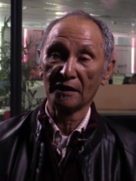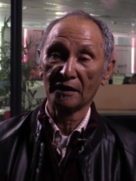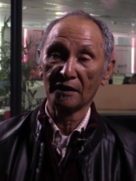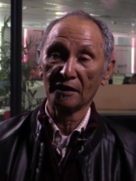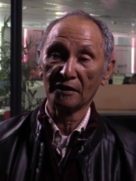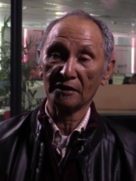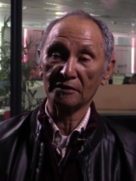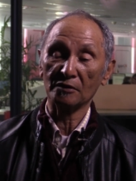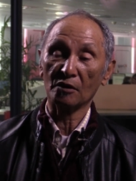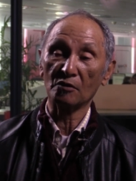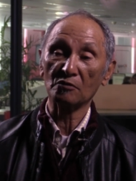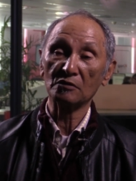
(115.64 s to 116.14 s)

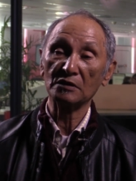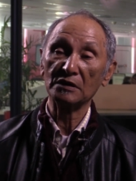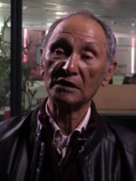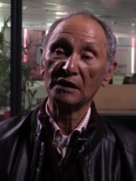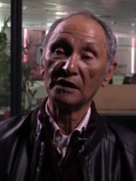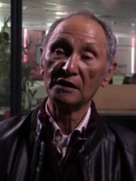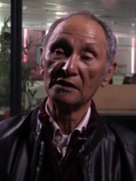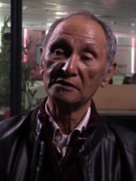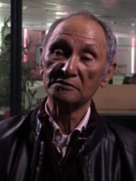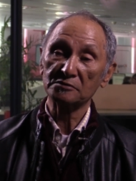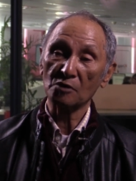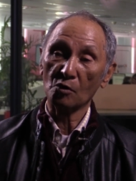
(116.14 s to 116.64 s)
You know,
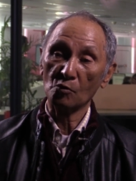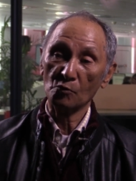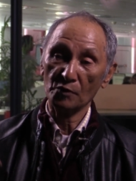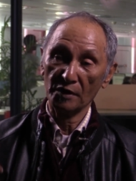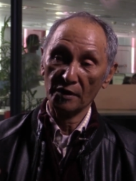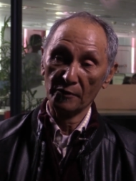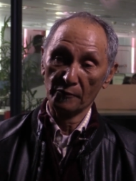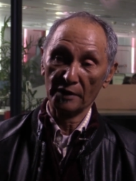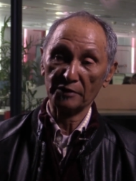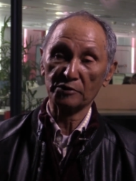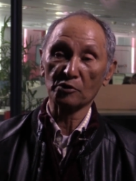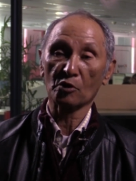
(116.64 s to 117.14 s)
so we
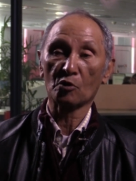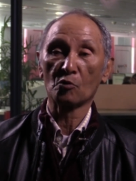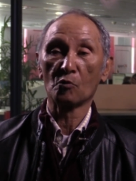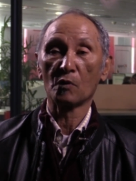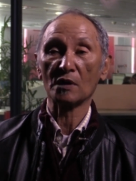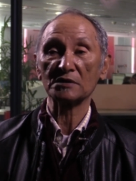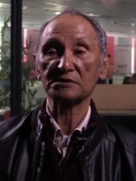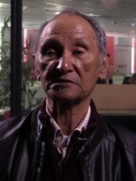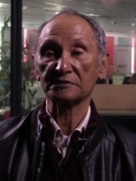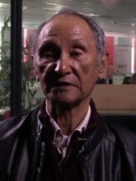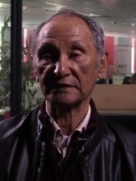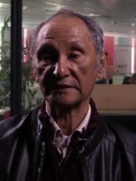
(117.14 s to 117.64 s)
went to
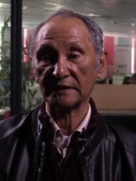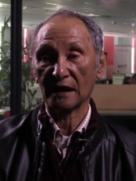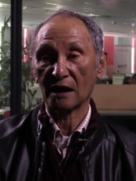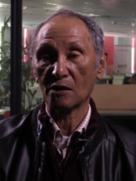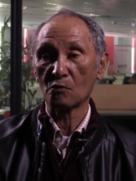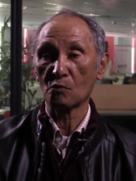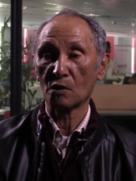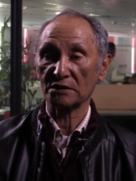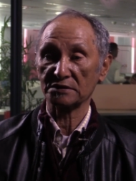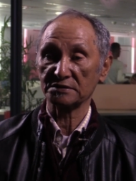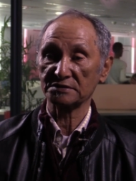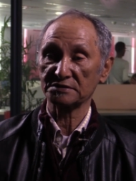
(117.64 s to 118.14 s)
watch the young
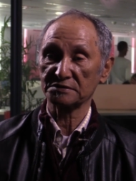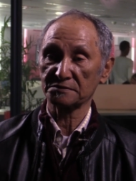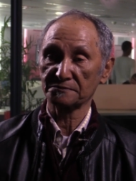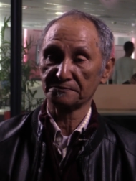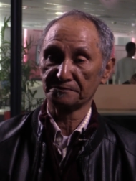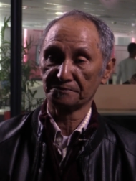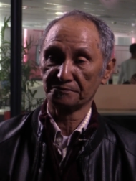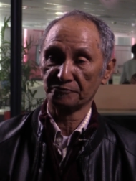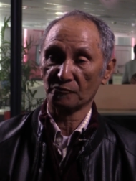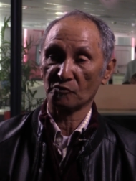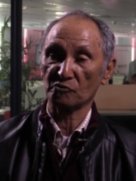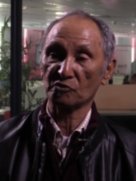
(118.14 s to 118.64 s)
ones
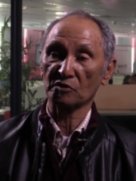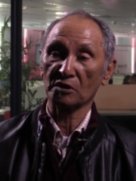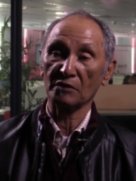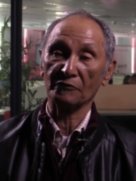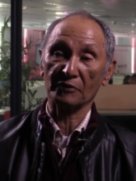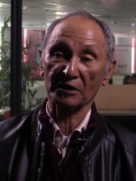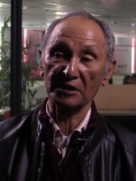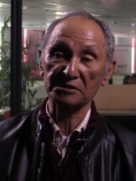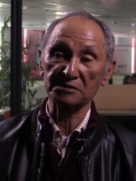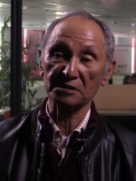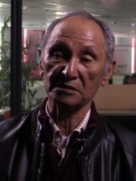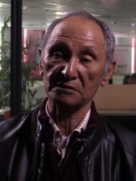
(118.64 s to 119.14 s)
with Club
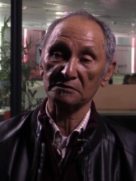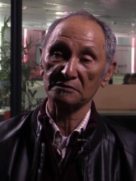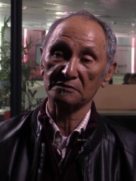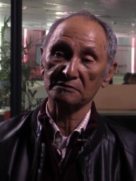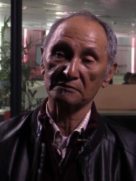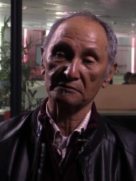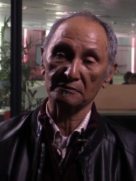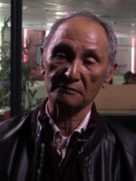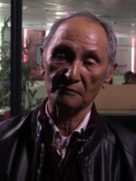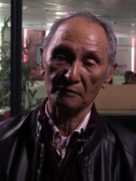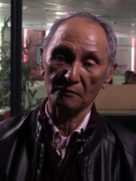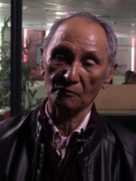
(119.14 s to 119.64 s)
Richard
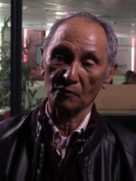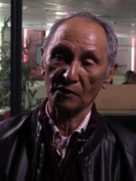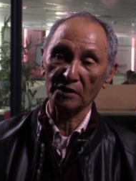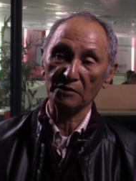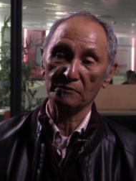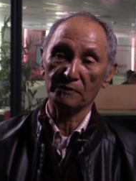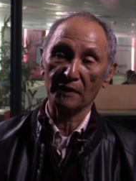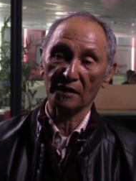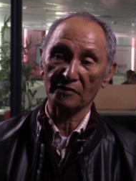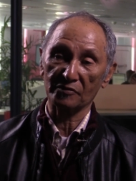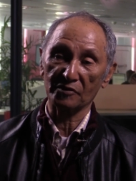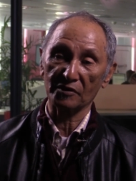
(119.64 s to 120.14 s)
way
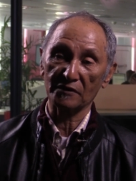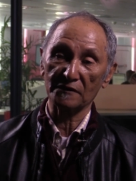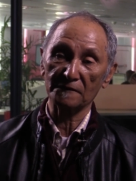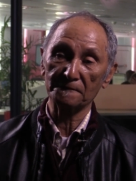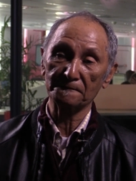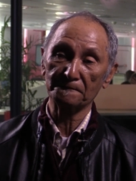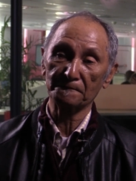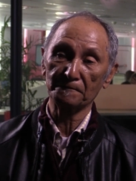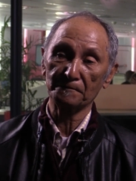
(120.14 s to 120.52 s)
back then.